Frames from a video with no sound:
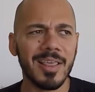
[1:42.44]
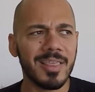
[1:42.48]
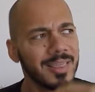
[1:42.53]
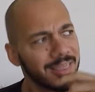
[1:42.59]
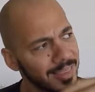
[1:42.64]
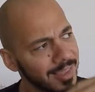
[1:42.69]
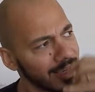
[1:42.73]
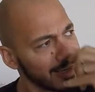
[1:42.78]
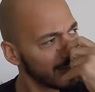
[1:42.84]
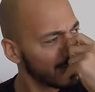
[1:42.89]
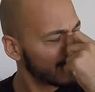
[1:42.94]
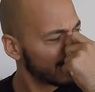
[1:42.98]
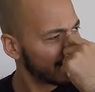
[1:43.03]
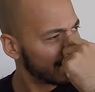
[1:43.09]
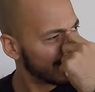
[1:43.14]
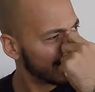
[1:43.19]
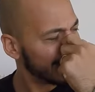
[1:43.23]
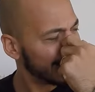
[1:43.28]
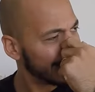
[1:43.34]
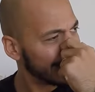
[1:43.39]
I think,
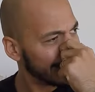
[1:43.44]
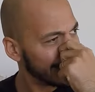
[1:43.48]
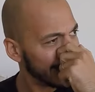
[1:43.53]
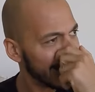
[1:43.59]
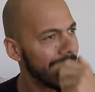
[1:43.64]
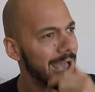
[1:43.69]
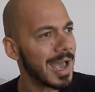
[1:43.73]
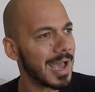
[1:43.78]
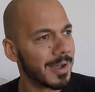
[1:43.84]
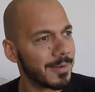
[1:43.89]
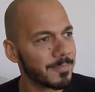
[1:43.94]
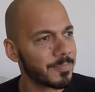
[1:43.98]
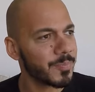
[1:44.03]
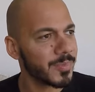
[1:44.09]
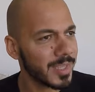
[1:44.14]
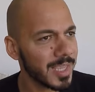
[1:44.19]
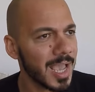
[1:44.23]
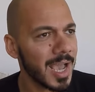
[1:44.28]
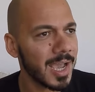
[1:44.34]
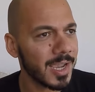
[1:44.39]

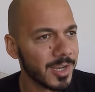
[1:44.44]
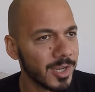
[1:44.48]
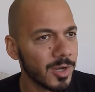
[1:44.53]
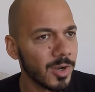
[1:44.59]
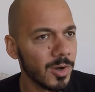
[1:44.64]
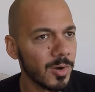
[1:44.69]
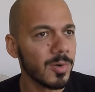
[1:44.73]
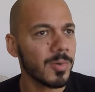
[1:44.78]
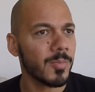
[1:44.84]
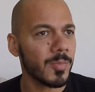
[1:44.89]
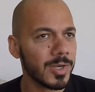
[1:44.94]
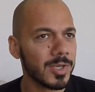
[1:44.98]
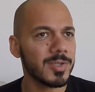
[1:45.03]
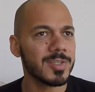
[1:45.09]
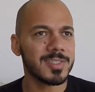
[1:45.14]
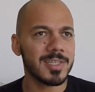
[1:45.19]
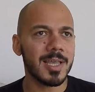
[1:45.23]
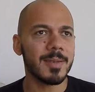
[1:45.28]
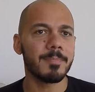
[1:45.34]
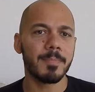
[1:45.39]
yeah, you know, when
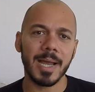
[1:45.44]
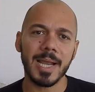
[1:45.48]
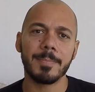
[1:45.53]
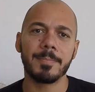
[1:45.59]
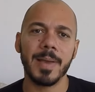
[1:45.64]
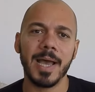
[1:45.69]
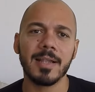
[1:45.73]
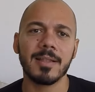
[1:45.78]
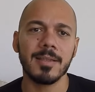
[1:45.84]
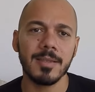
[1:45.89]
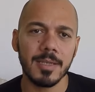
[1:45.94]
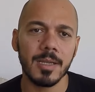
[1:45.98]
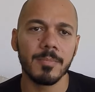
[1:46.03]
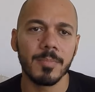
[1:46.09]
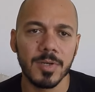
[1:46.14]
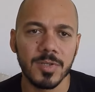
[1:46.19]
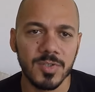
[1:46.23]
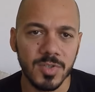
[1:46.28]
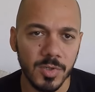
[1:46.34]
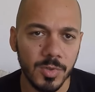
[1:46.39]
you said Mike Patton,
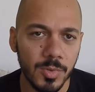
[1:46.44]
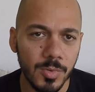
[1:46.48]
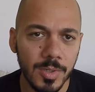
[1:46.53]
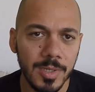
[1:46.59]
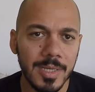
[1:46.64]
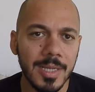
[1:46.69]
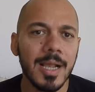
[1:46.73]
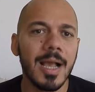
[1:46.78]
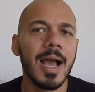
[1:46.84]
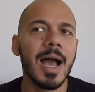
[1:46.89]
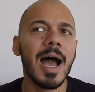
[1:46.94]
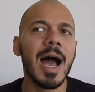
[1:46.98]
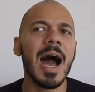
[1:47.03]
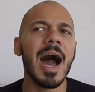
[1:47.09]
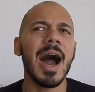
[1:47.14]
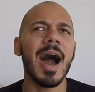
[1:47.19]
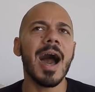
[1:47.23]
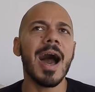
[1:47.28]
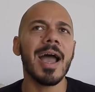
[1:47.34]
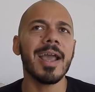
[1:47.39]
number two,
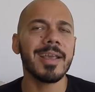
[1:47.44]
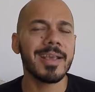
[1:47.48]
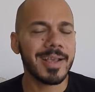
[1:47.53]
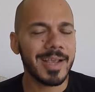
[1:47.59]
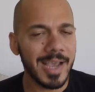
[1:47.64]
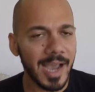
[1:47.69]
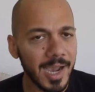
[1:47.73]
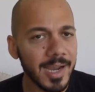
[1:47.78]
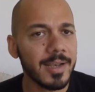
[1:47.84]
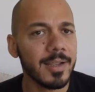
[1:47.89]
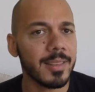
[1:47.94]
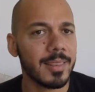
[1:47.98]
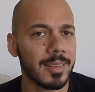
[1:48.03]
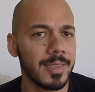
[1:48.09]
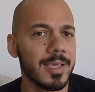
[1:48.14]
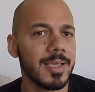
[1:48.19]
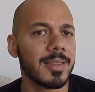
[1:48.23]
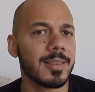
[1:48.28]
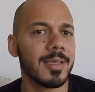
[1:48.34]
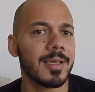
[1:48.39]
I kind of
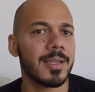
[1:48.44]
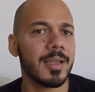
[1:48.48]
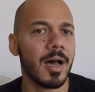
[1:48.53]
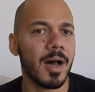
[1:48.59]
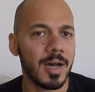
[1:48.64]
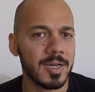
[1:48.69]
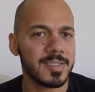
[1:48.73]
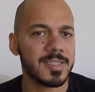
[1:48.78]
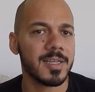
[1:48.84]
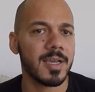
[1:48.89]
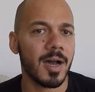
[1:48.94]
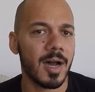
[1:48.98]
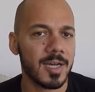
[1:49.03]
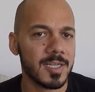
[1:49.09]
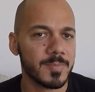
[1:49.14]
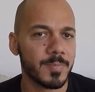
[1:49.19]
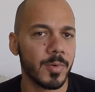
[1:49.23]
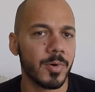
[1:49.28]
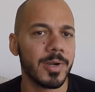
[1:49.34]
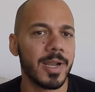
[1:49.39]
think that Ozzy
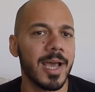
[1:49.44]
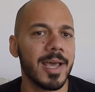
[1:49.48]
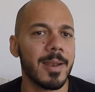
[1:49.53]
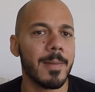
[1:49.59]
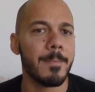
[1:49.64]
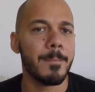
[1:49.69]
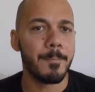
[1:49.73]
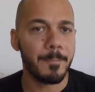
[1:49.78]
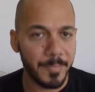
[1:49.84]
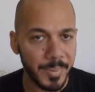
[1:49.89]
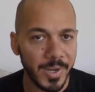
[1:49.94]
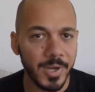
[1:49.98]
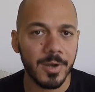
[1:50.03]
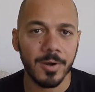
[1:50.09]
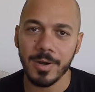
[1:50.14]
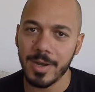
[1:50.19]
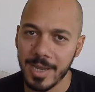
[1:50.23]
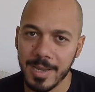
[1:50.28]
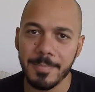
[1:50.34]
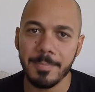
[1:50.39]
Osbourne had a
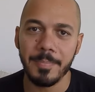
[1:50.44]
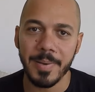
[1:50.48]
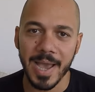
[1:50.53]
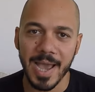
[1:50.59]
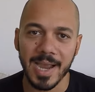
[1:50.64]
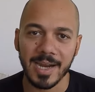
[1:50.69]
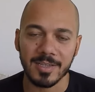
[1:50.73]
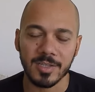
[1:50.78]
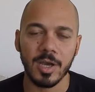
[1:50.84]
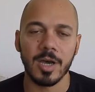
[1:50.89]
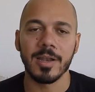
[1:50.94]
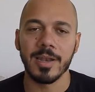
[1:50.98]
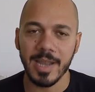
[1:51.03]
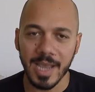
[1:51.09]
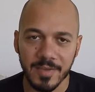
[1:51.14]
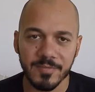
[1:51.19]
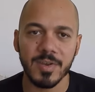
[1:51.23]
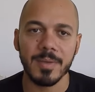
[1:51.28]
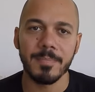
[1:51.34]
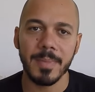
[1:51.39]
bigger impact on
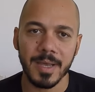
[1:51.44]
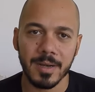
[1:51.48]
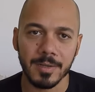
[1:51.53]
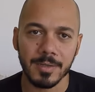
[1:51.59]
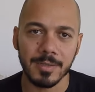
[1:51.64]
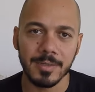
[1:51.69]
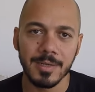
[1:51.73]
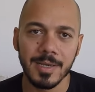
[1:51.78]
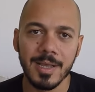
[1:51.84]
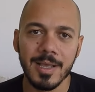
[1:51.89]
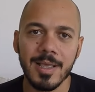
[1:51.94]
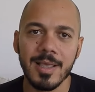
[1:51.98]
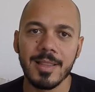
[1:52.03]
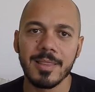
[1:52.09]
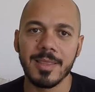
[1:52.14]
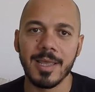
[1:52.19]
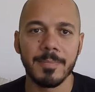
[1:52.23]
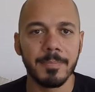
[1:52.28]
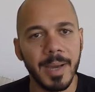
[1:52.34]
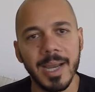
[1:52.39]
heavy metal
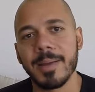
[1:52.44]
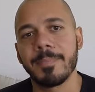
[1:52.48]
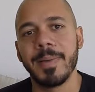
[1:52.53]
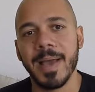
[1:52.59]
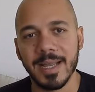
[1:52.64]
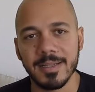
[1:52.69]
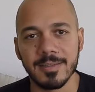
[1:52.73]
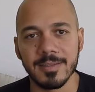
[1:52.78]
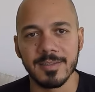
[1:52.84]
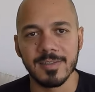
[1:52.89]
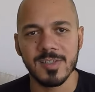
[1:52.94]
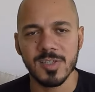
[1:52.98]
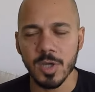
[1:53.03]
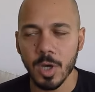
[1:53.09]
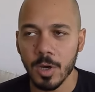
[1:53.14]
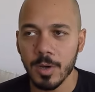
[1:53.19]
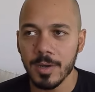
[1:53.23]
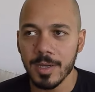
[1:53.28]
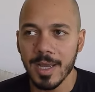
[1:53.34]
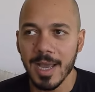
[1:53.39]
than Mike Patton.
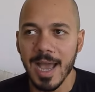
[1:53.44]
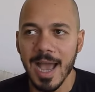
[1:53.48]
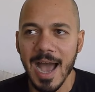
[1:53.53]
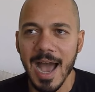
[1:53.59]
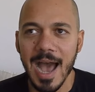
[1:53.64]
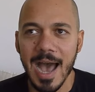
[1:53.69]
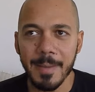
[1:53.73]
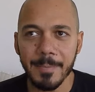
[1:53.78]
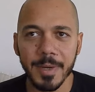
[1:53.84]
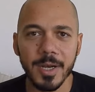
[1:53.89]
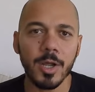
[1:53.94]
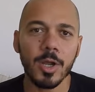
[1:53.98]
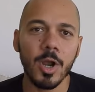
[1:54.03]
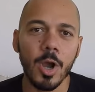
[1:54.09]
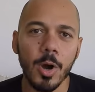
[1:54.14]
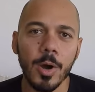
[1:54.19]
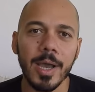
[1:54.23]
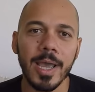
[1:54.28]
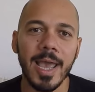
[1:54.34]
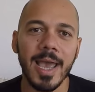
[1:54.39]
So I'm gonna
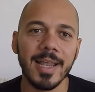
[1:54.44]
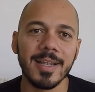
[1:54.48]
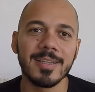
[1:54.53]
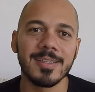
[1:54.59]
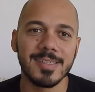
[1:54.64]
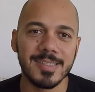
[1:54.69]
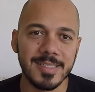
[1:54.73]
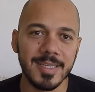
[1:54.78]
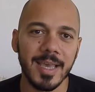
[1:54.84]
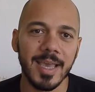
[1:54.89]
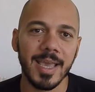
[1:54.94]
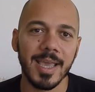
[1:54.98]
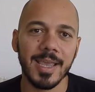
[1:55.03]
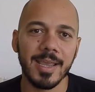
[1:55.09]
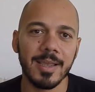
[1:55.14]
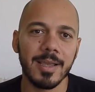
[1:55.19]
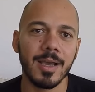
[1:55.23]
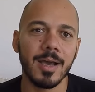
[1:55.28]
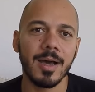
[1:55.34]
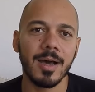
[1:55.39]
go ahead and
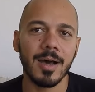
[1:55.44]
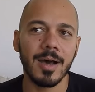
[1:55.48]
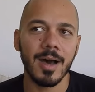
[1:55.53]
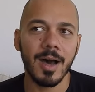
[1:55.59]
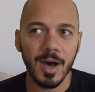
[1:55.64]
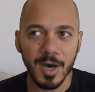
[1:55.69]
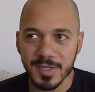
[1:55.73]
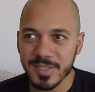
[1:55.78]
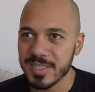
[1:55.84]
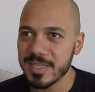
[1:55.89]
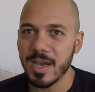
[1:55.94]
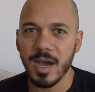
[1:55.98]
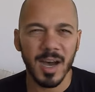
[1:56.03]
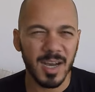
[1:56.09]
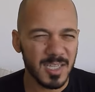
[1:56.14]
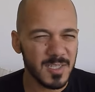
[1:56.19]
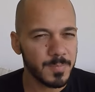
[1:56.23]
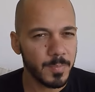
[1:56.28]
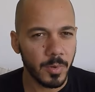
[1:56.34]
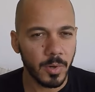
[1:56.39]
say Ozzy
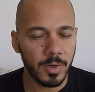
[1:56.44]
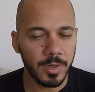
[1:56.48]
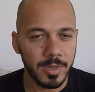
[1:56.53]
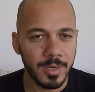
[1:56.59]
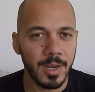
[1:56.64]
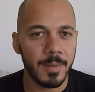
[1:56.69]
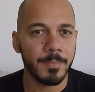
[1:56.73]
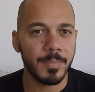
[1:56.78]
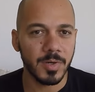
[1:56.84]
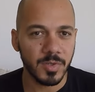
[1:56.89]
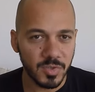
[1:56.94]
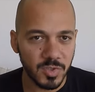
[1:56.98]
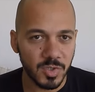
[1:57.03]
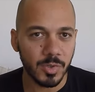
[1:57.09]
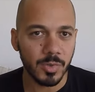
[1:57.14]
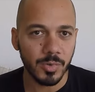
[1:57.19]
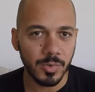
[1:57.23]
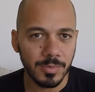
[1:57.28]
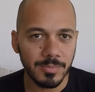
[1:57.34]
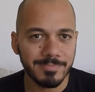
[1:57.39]
Osbourne number
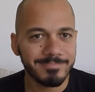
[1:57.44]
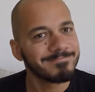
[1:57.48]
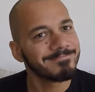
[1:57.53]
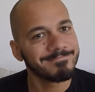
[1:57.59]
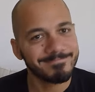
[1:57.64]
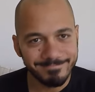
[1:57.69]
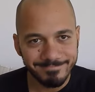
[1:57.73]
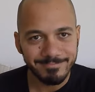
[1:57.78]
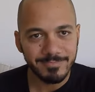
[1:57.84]
two.